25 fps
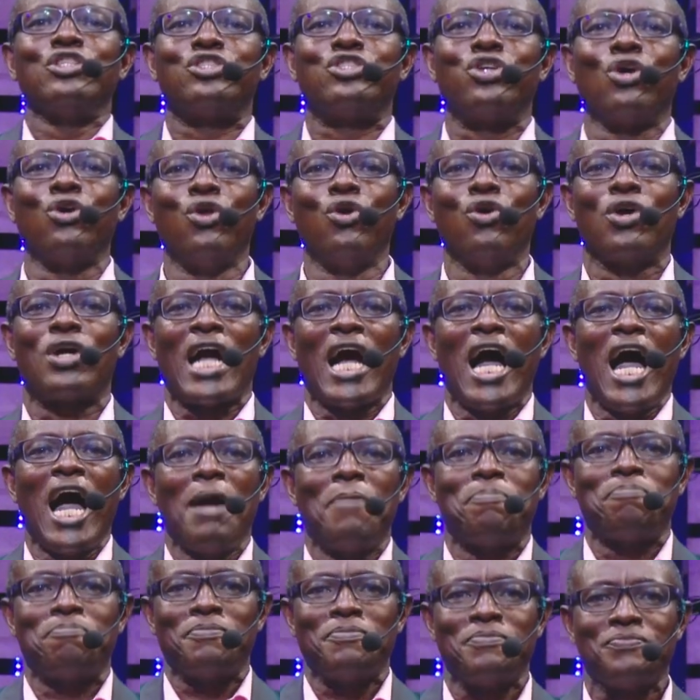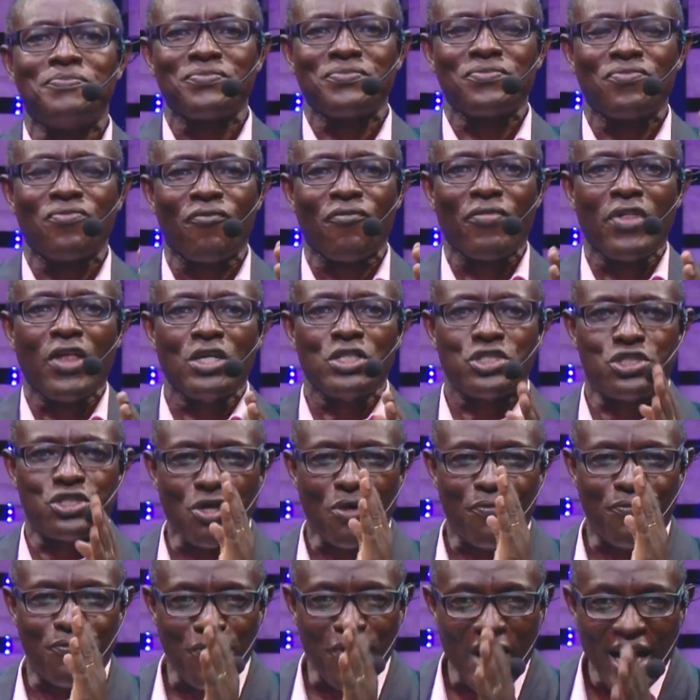to look up.
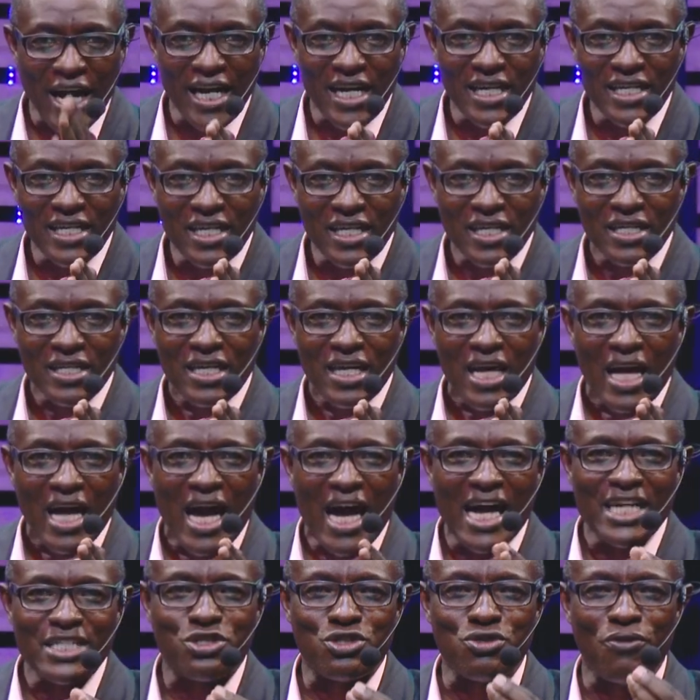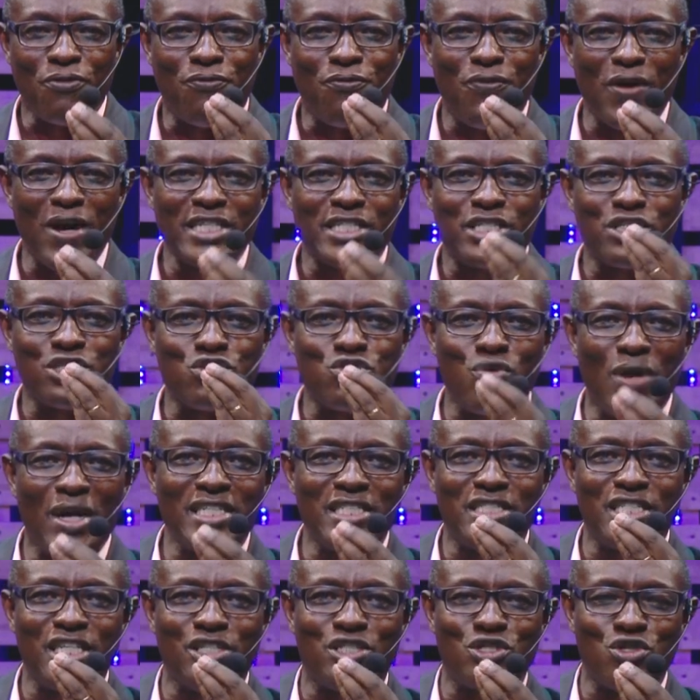So friend, as you face
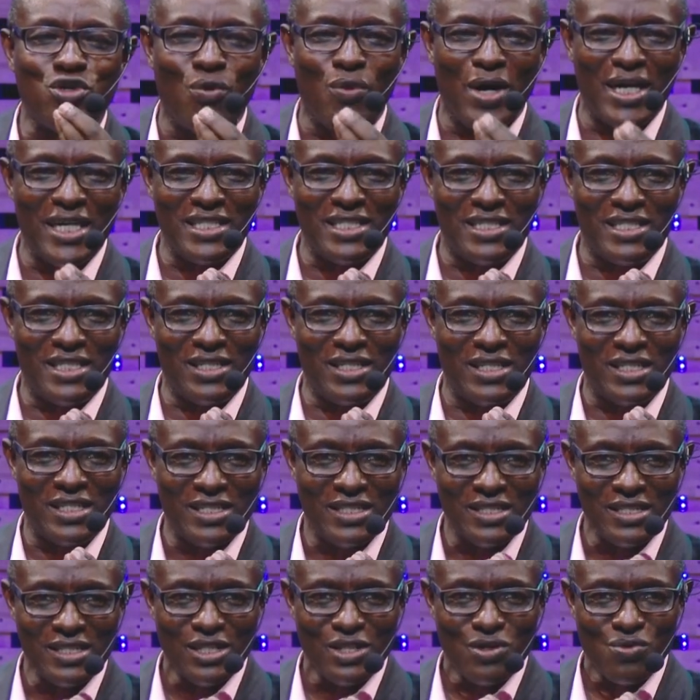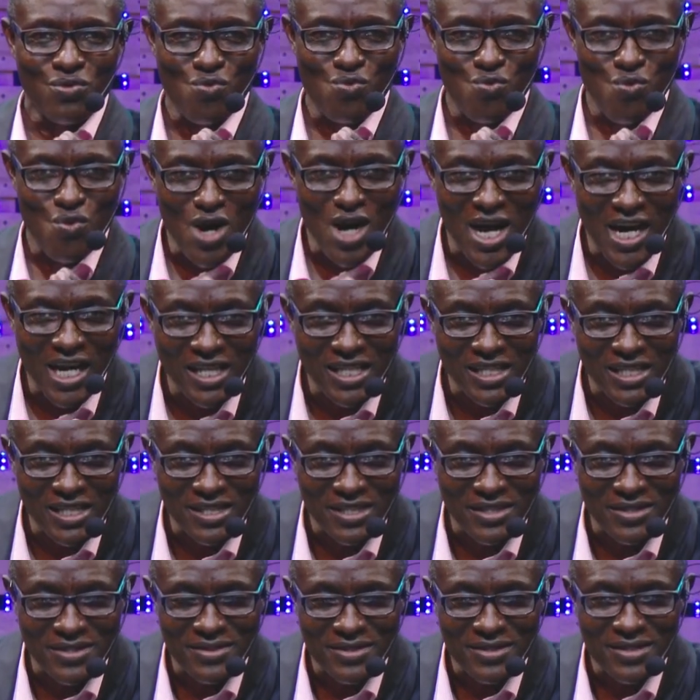
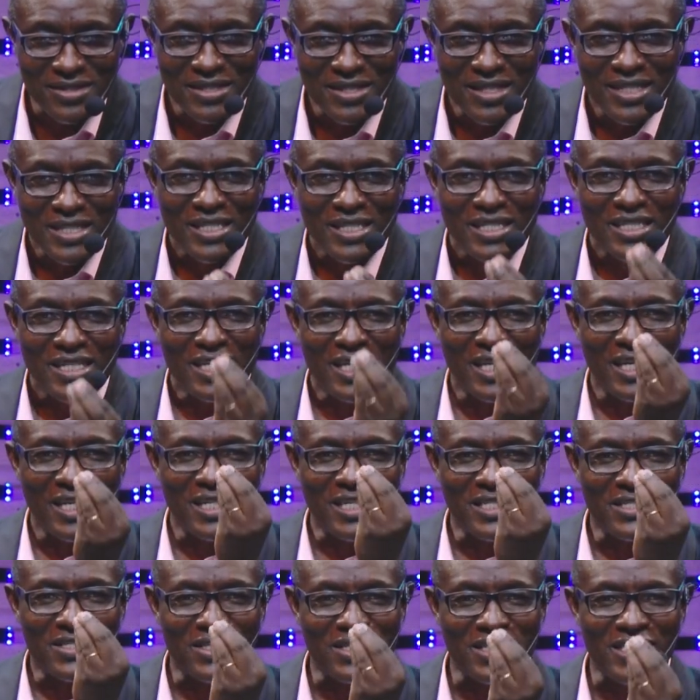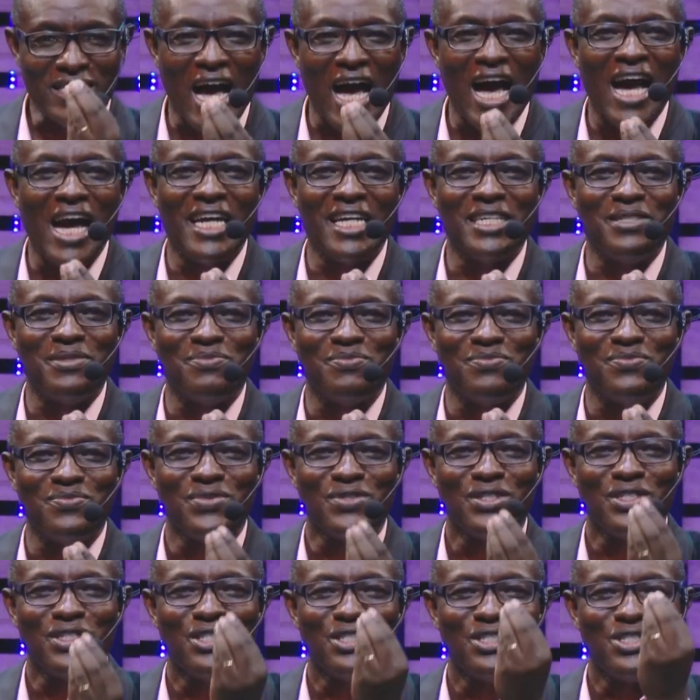2021, it is time
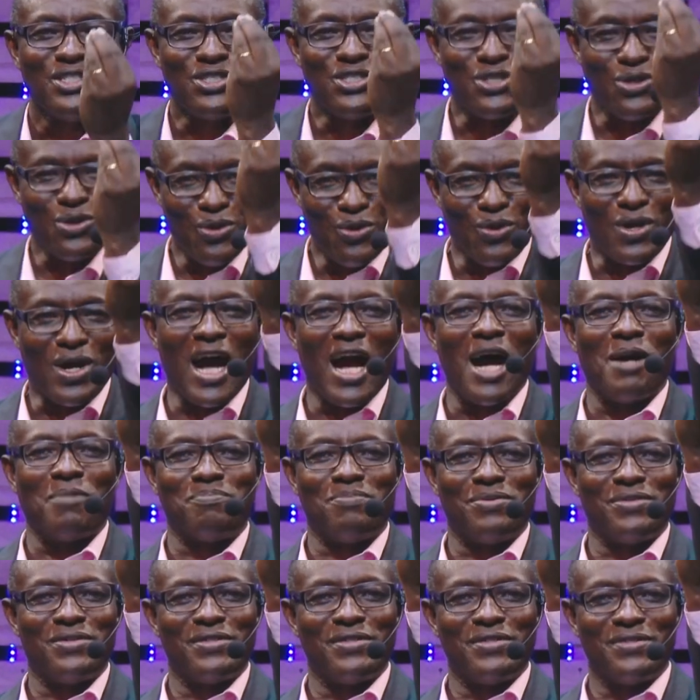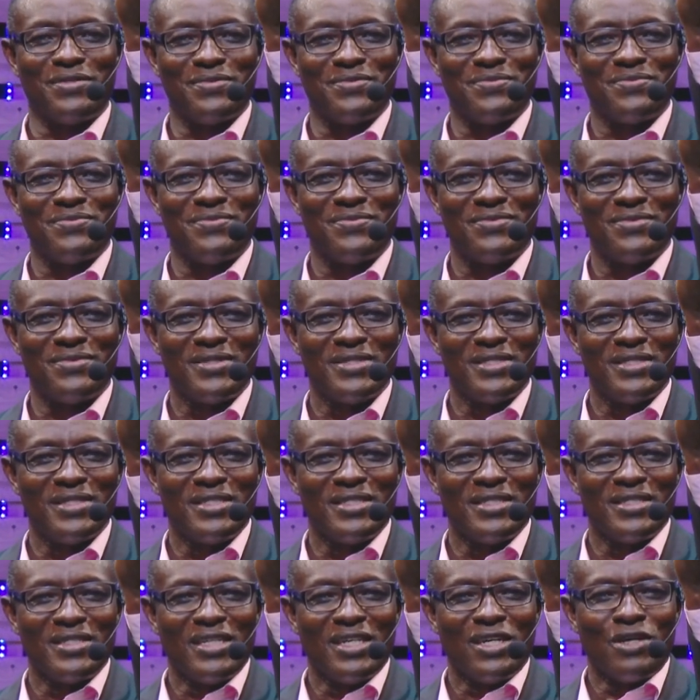to look up.
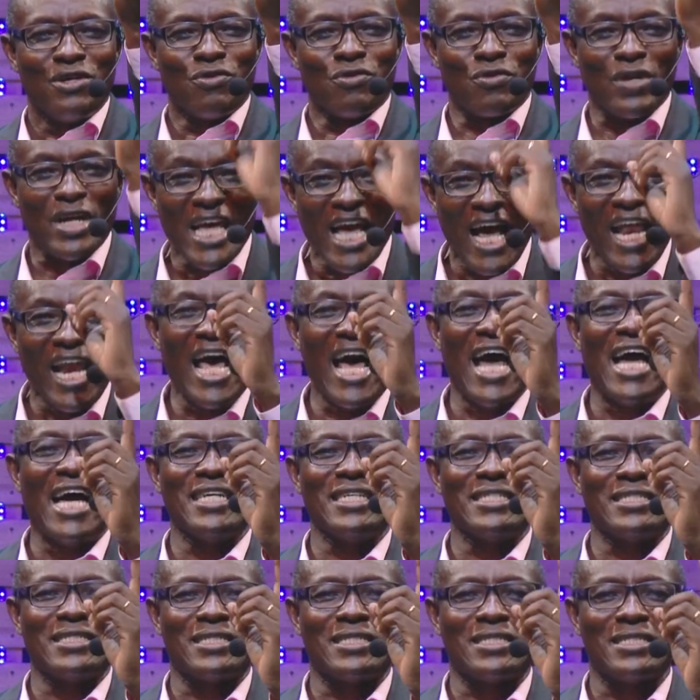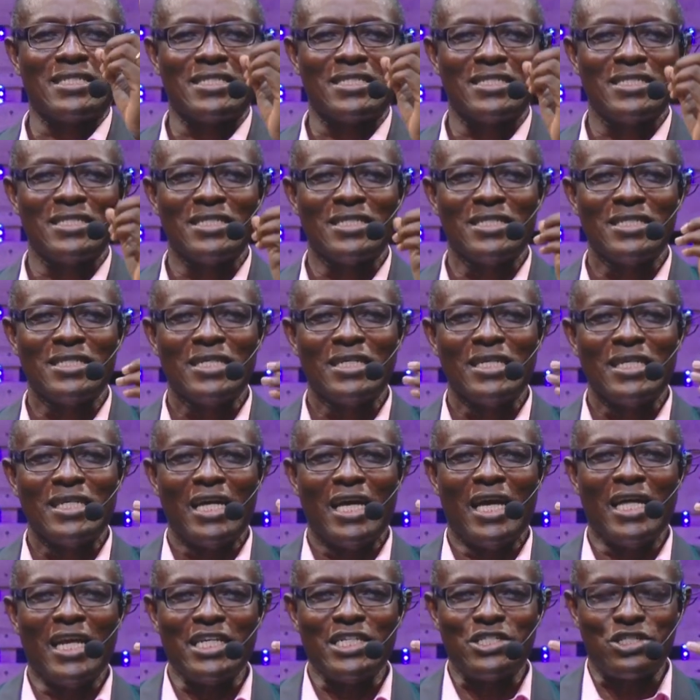Realize
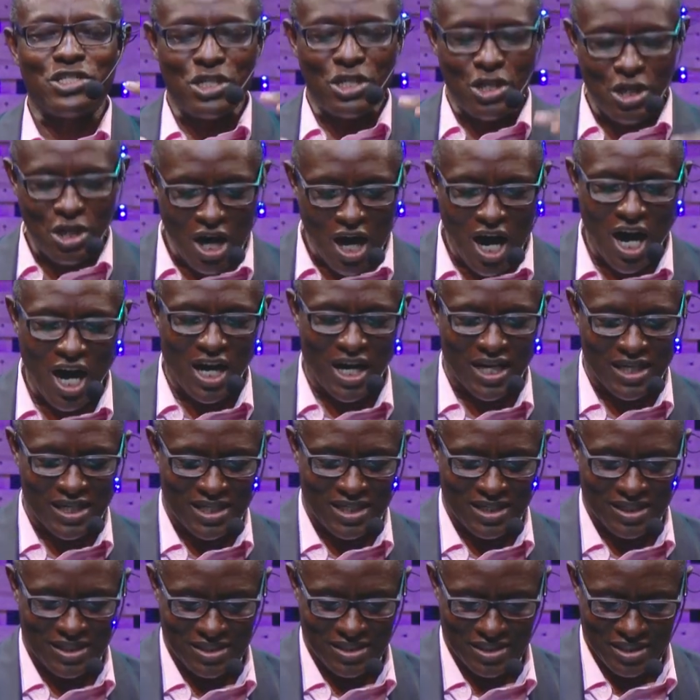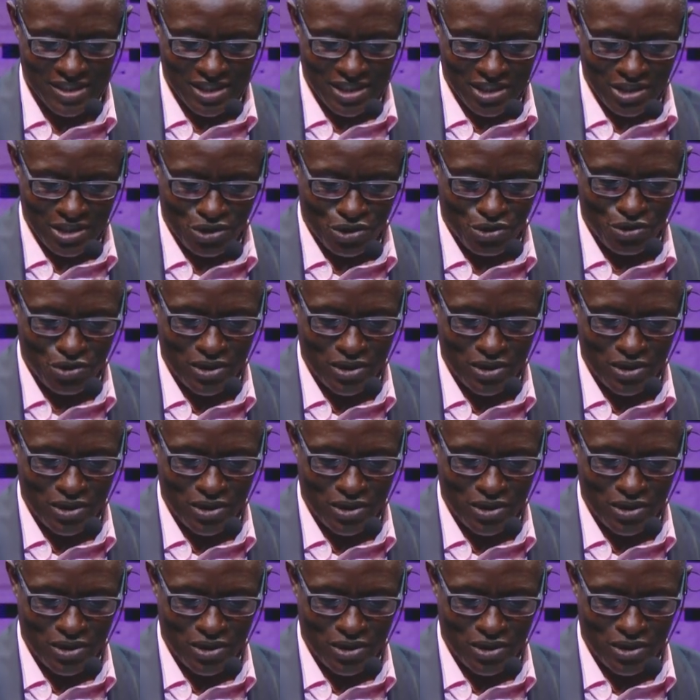it is God to